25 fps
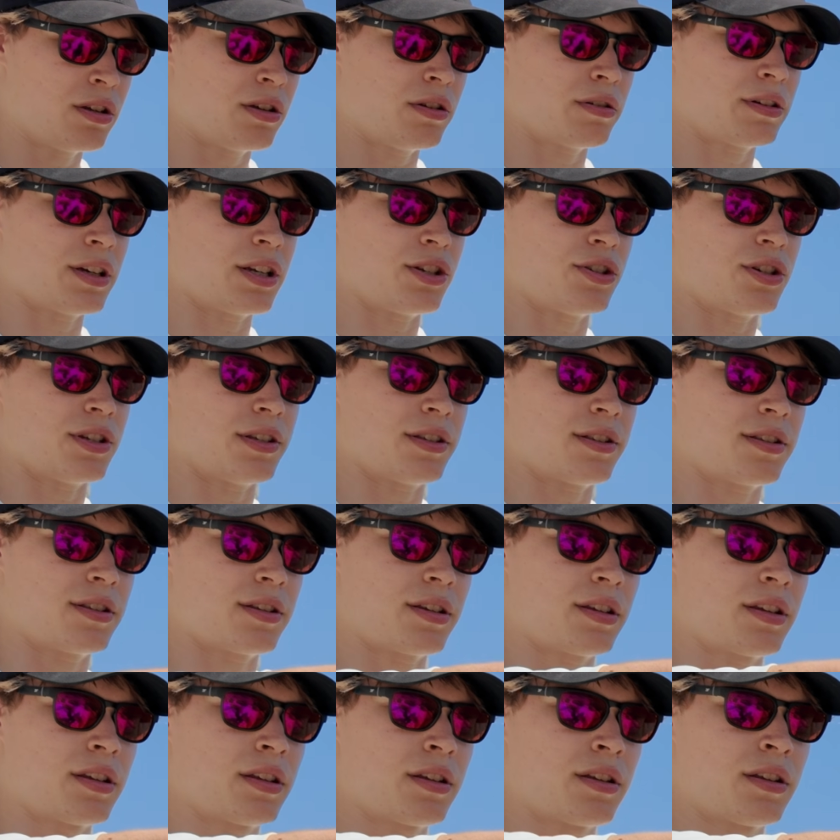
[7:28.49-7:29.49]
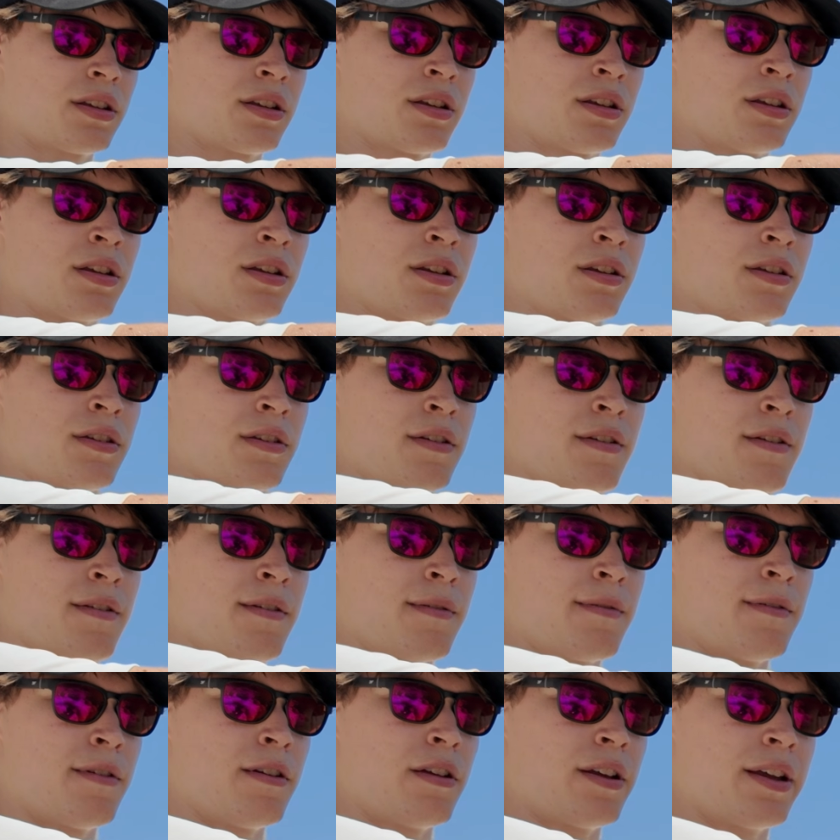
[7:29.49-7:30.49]
you can just
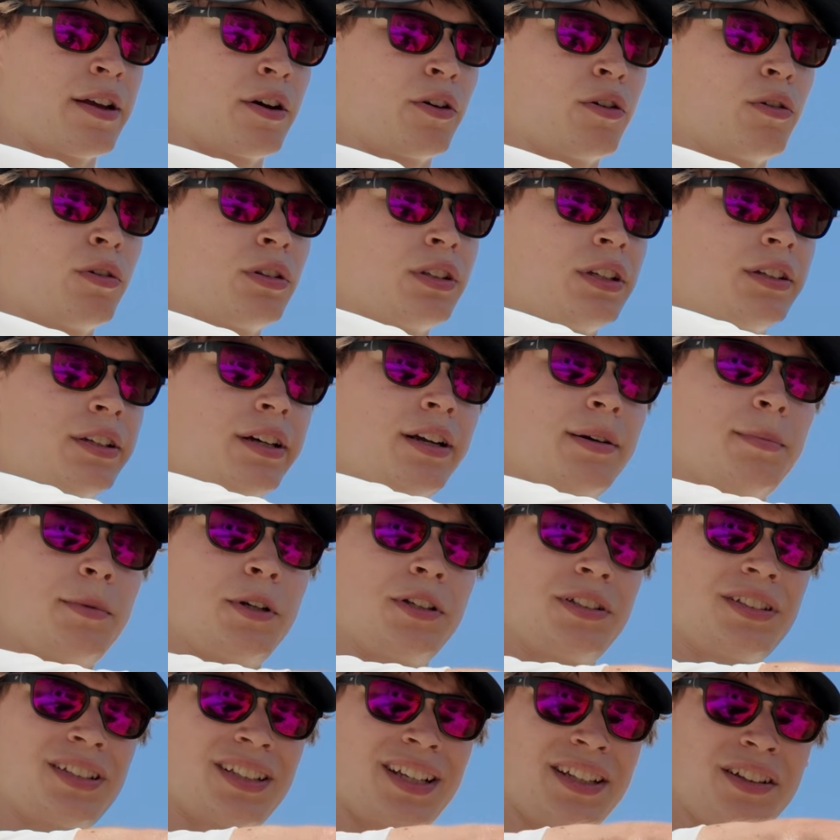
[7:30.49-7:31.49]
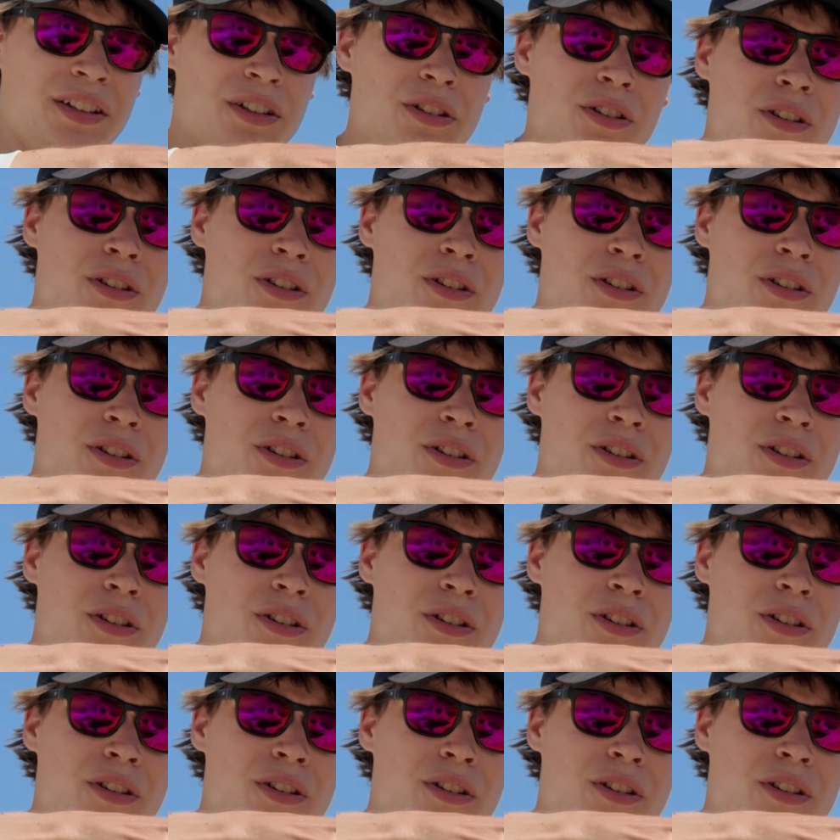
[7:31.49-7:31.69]
hold the thermos and the